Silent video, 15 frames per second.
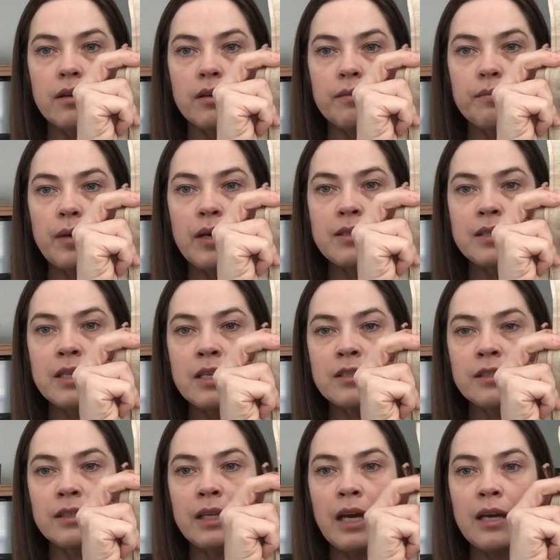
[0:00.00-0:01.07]
by
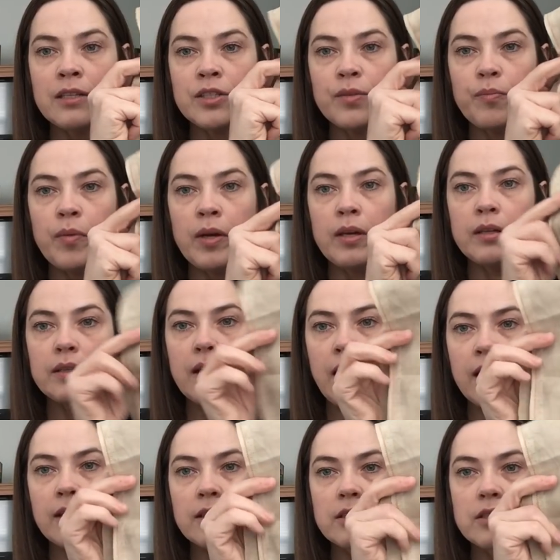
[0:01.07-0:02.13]
Stacy Nash, but
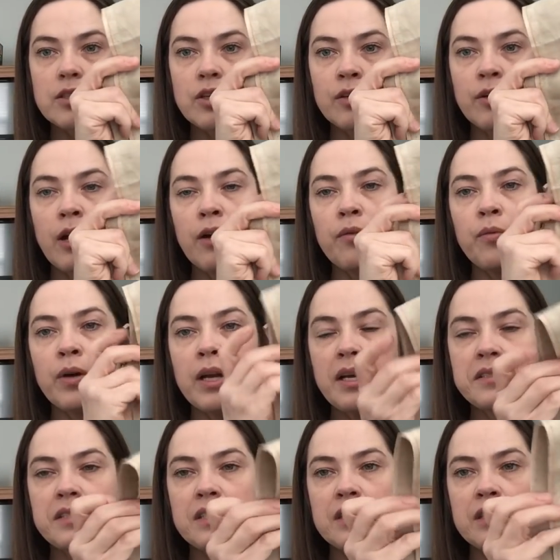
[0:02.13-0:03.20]
I took out what
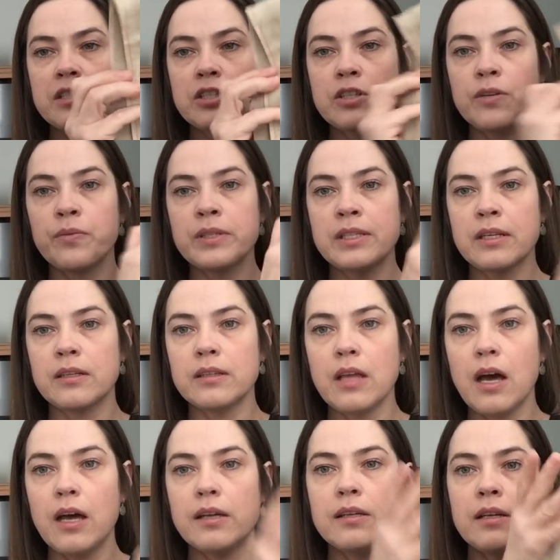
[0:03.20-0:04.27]
I'd stitched. It wasn't a
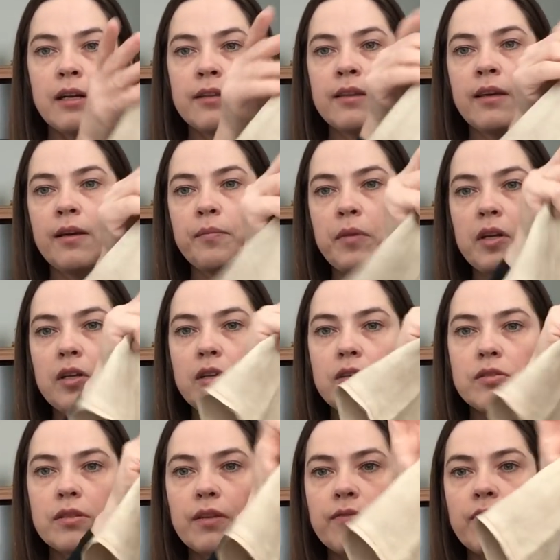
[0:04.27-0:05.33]
lot, and I think I'm going to
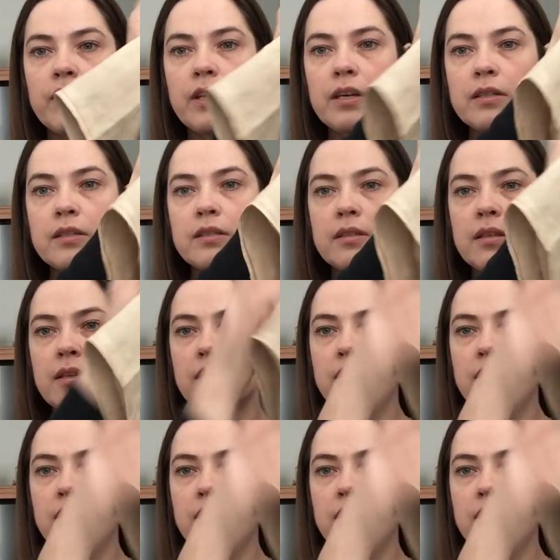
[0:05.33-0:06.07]
use it for this.